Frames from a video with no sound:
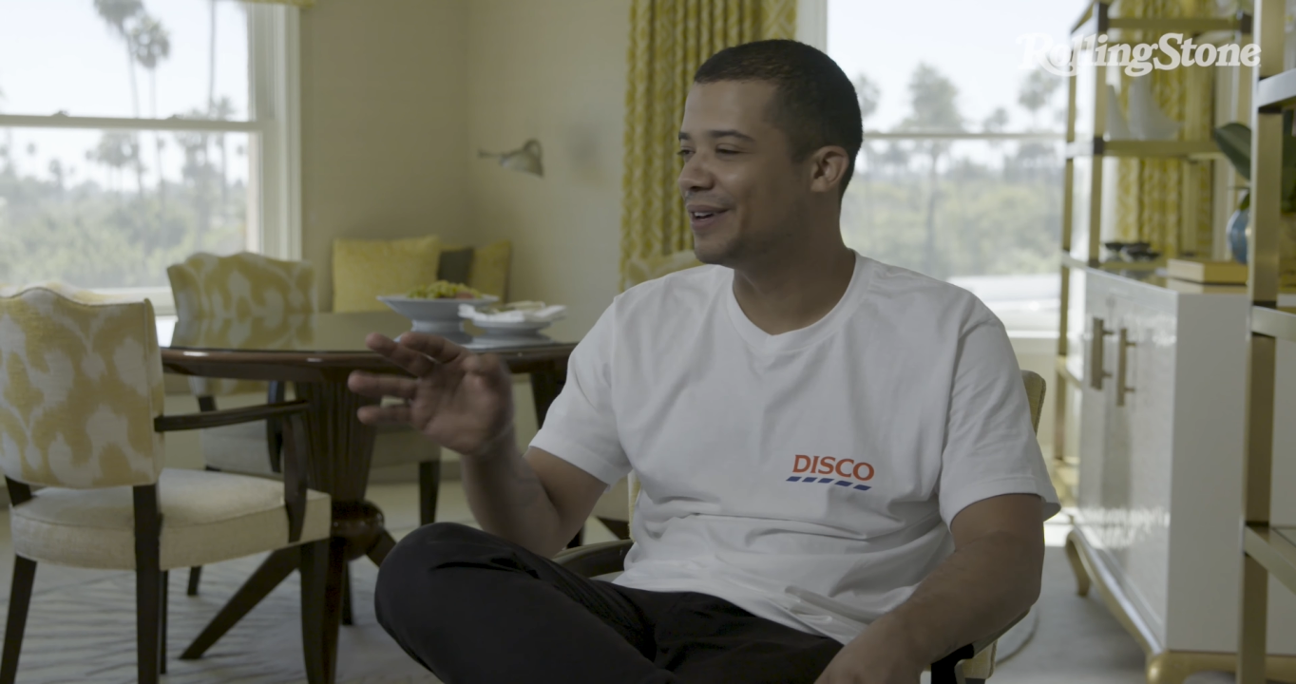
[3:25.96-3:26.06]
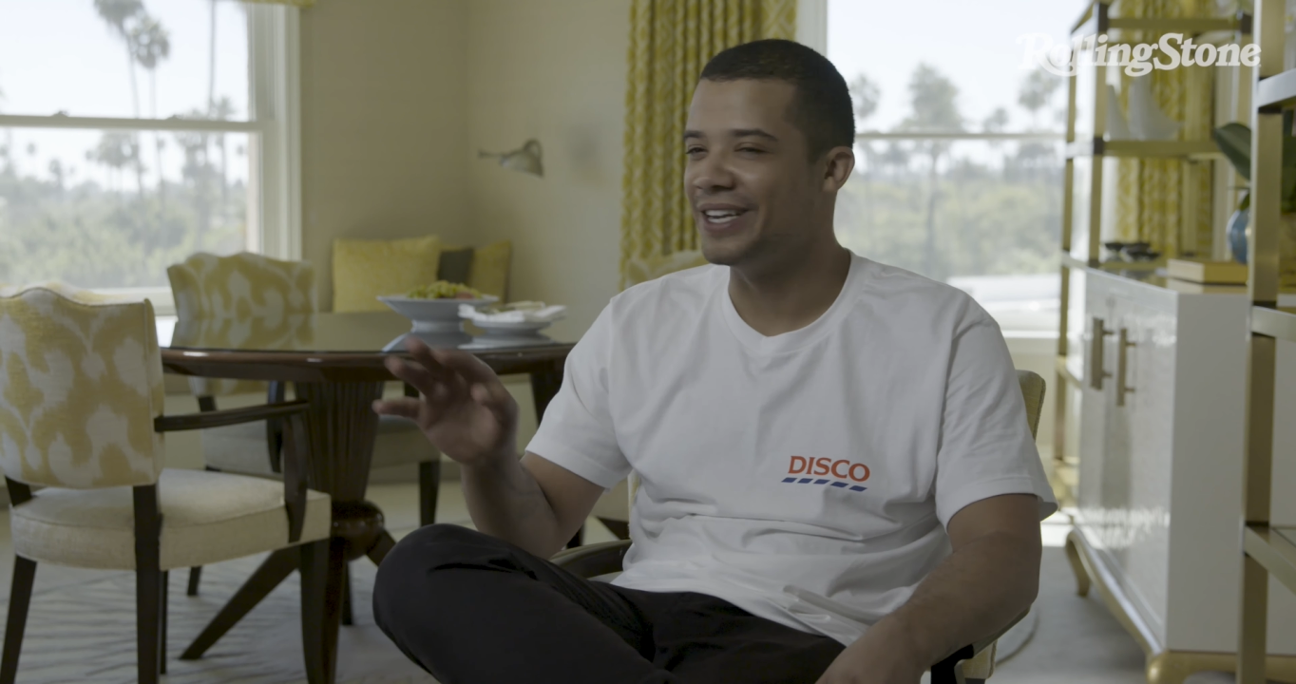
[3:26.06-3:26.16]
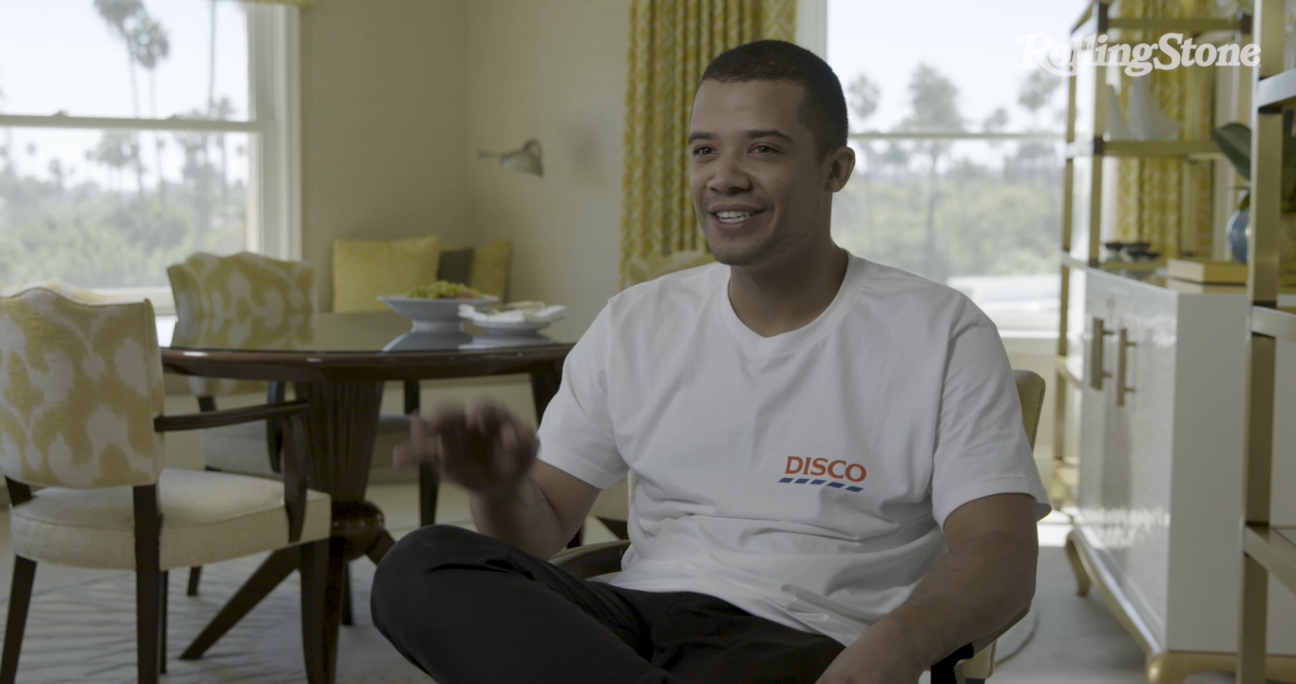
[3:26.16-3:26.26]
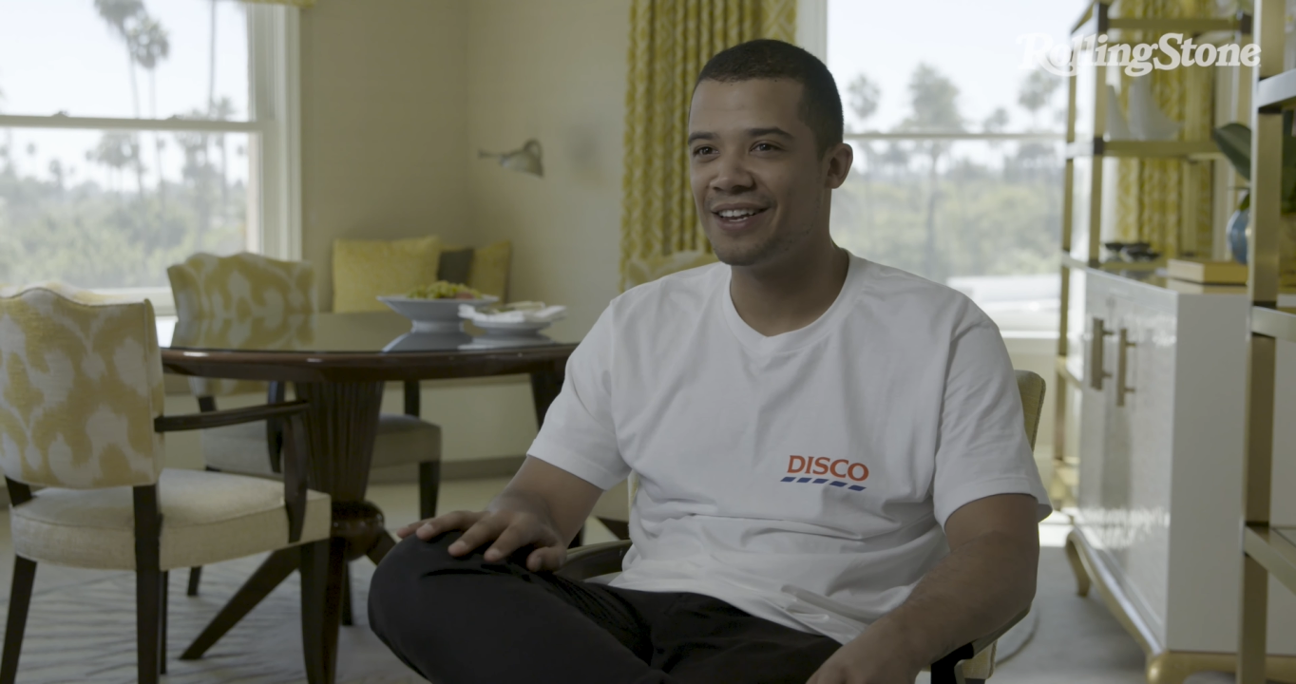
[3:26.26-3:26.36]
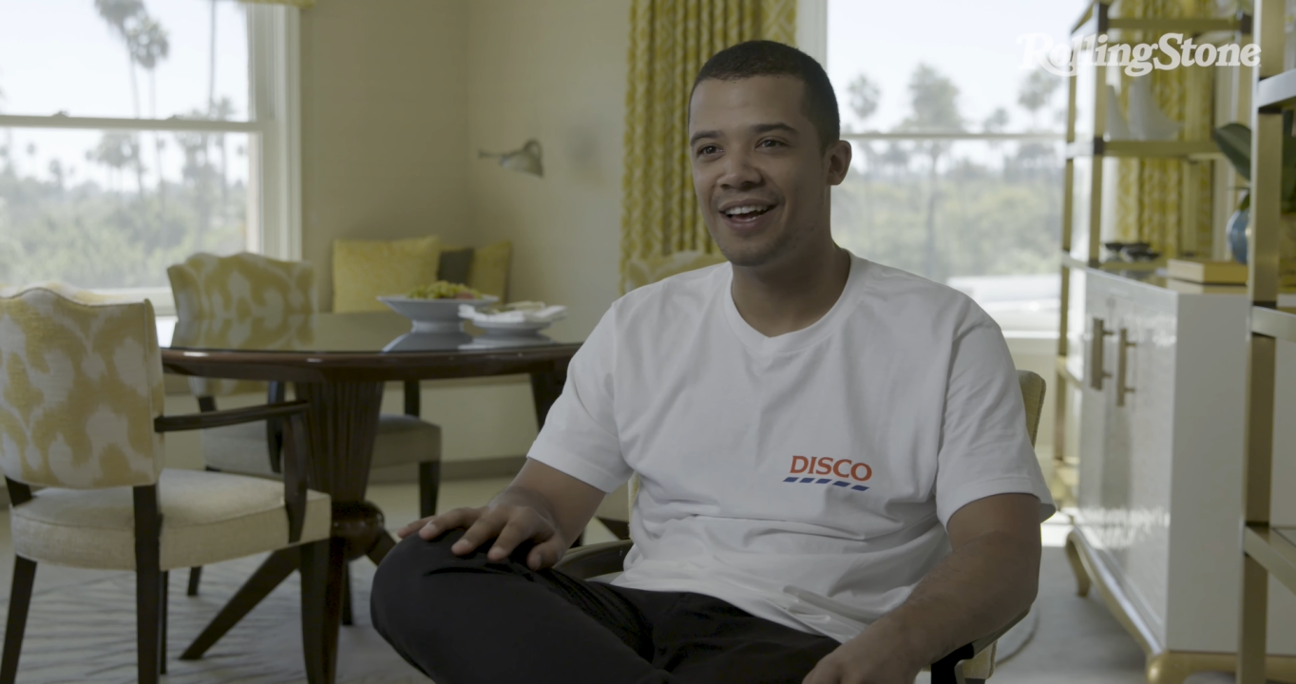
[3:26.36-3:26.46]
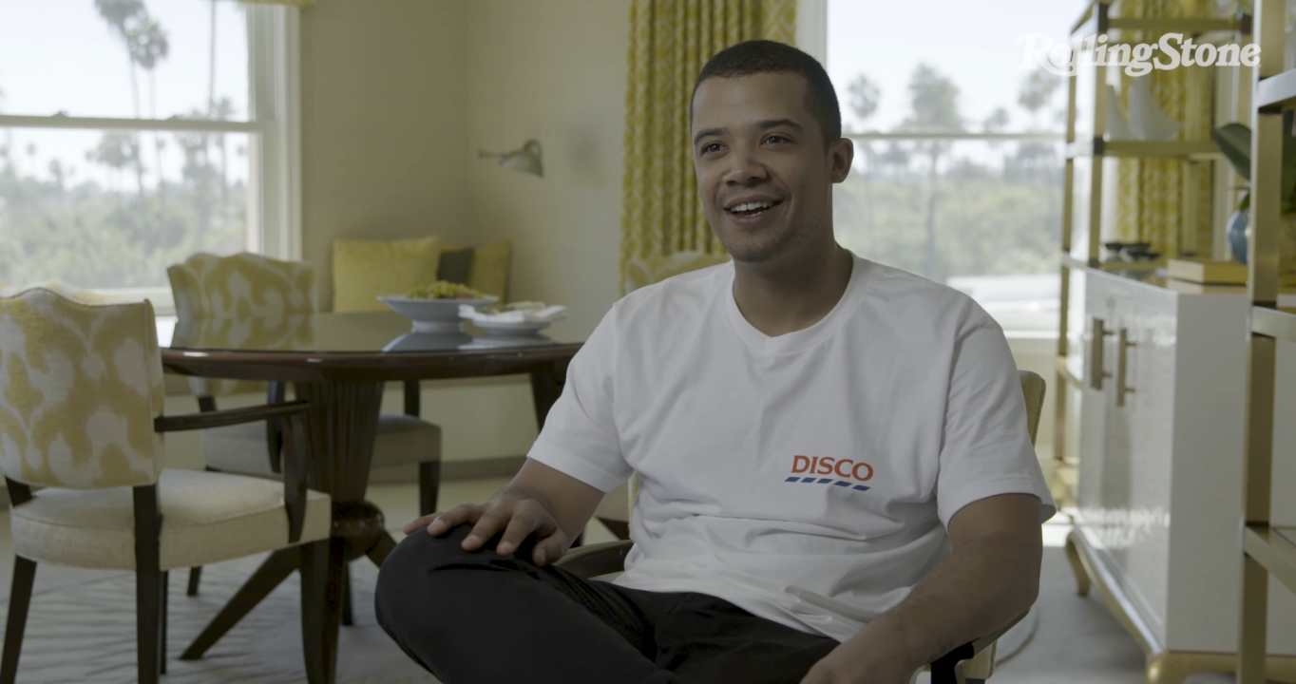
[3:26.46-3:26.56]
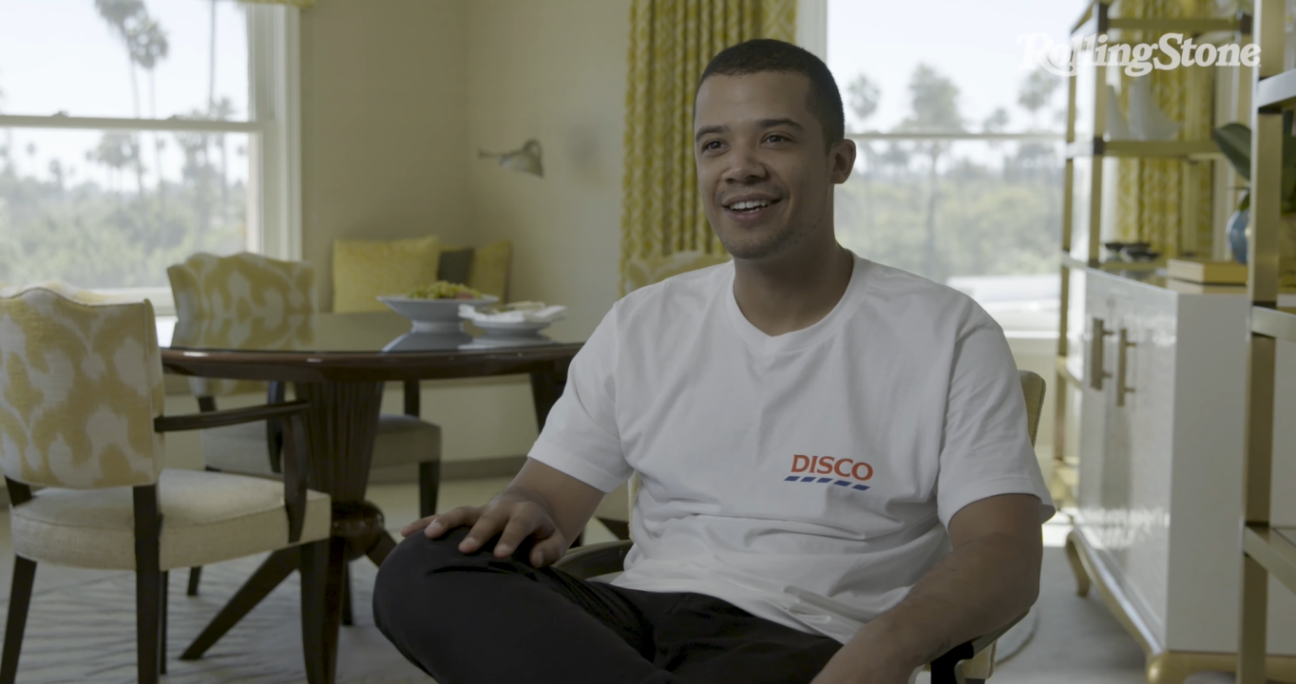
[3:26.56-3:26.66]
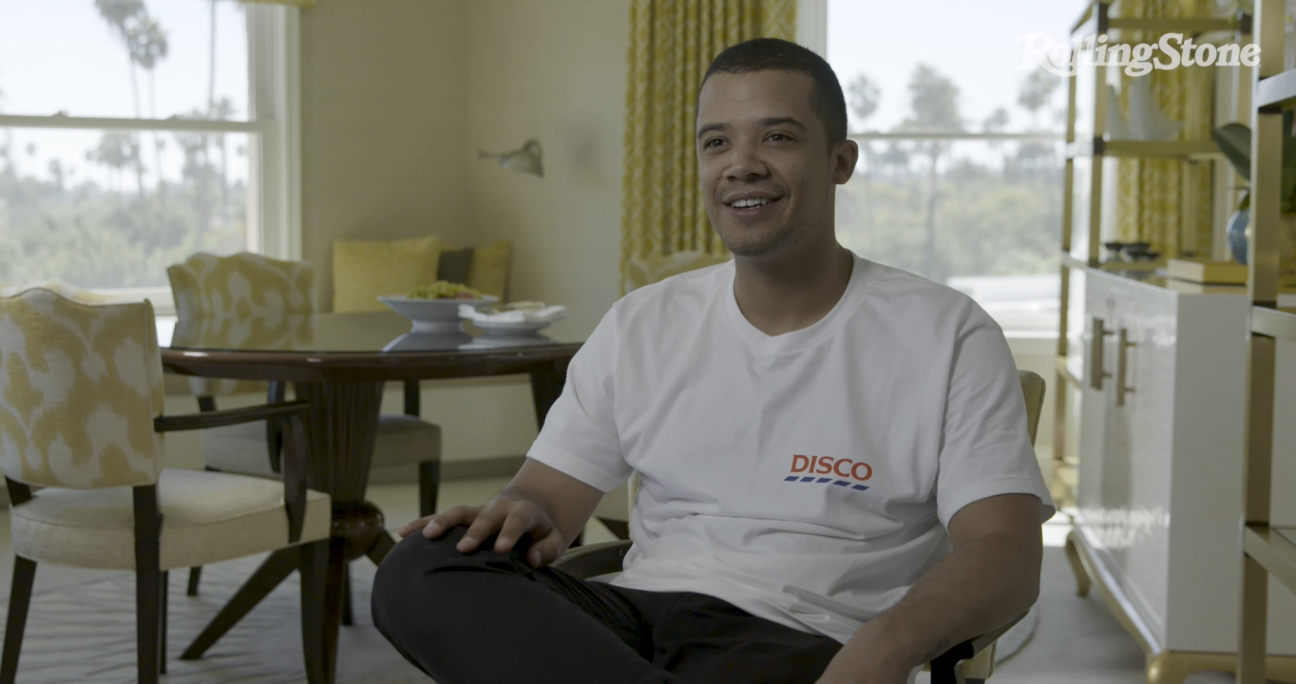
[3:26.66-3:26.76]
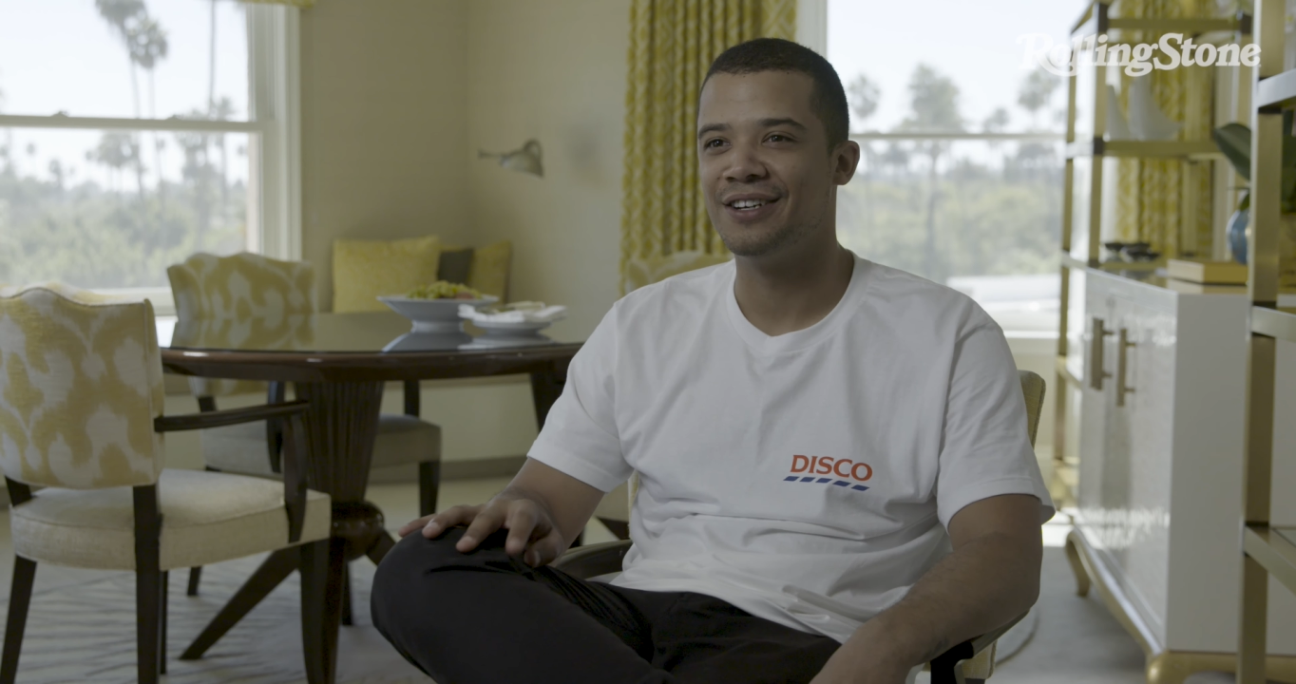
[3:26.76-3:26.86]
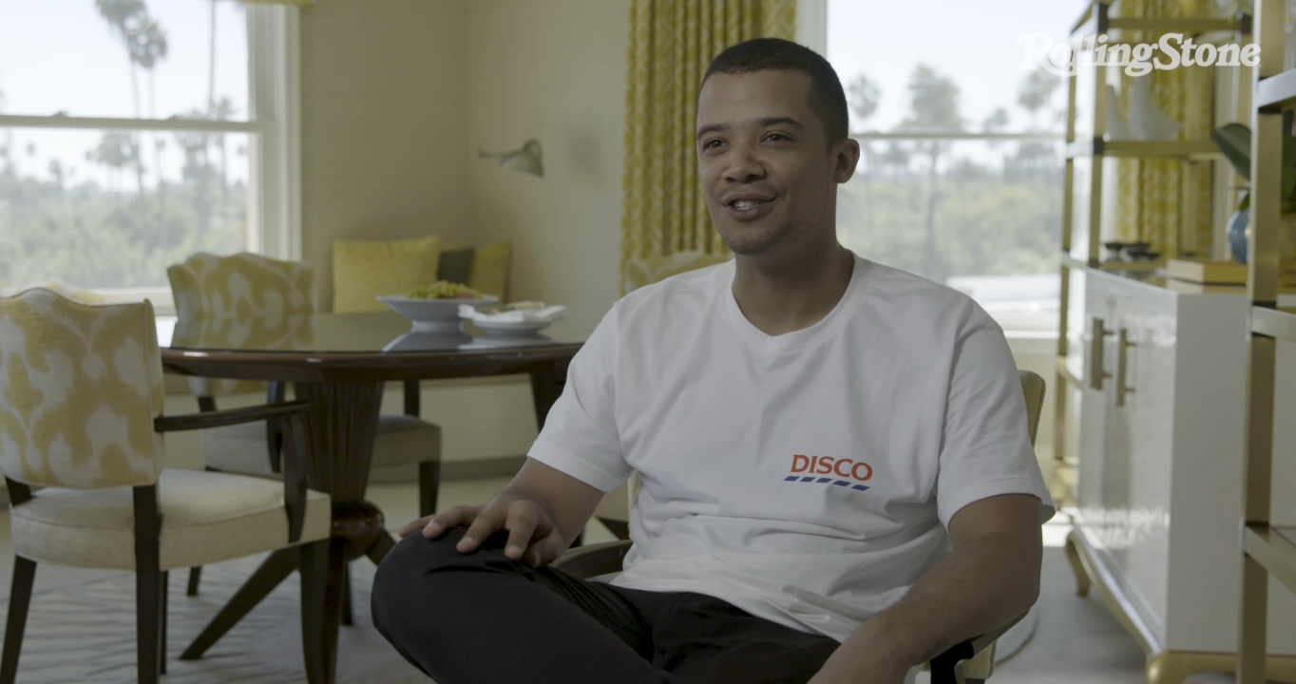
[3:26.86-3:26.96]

finished like